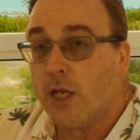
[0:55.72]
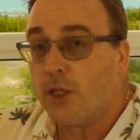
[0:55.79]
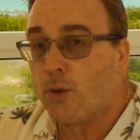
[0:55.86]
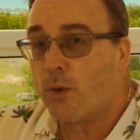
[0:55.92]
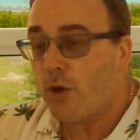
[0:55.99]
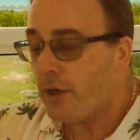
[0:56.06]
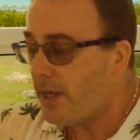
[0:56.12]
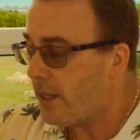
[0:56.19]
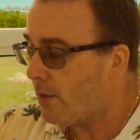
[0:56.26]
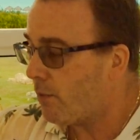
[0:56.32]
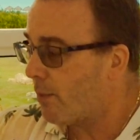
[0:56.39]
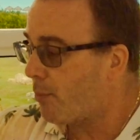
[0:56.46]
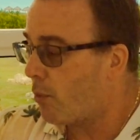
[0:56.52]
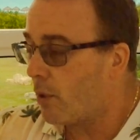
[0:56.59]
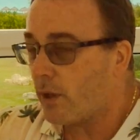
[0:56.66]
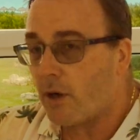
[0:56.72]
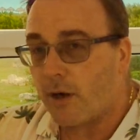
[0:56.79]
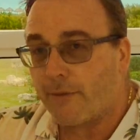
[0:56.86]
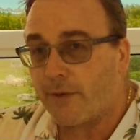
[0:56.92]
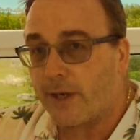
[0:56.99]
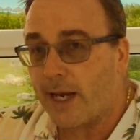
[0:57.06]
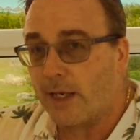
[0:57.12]
So looking at the report
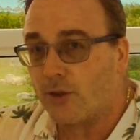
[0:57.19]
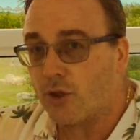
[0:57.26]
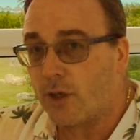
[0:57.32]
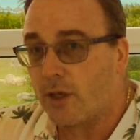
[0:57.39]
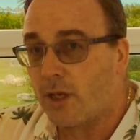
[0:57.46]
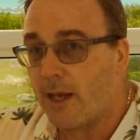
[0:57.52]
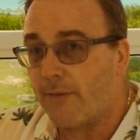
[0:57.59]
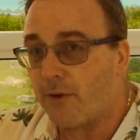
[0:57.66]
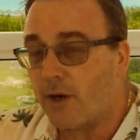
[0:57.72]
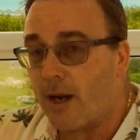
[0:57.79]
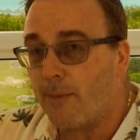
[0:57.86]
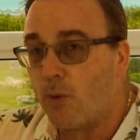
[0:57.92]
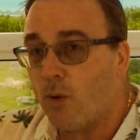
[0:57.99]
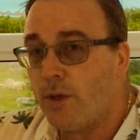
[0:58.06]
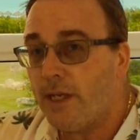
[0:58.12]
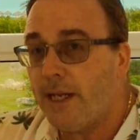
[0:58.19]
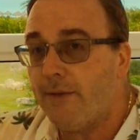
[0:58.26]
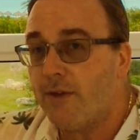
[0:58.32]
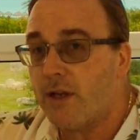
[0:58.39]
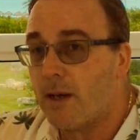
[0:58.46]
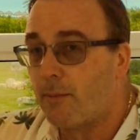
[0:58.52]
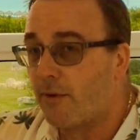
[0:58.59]
card for Ganz, Schön, I'm going to
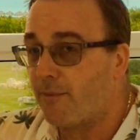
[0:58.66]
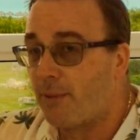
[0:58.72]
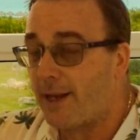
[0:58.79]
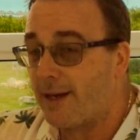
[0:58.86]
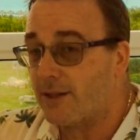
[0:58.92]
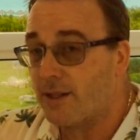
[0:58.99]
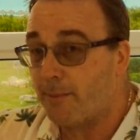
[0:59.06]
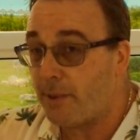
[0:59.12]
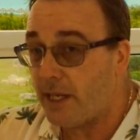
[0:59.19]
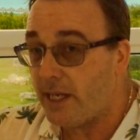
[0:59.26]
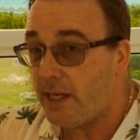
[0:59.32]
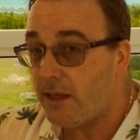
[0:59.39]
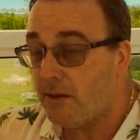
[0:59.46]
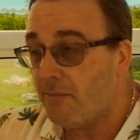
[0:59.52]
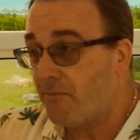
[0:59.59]
give the number of players a B.